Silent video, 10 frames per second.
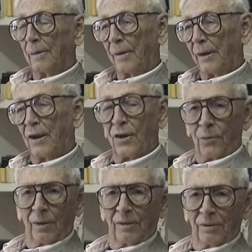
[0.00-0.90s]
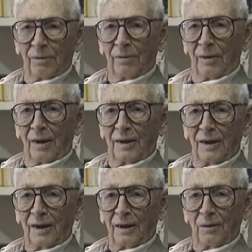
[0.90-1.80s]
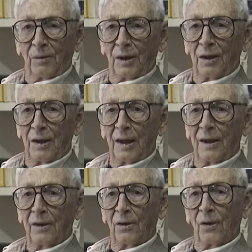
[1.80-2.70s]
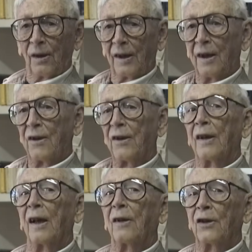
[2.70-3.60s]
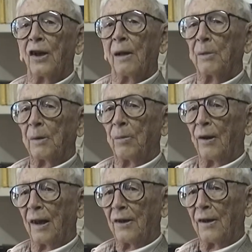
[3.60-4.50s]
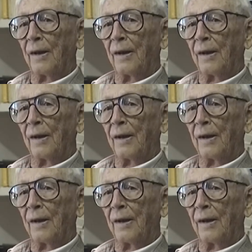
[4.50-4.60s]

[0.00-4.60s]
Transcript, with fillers: And this is what I think we need in Orleans in that shopping plaza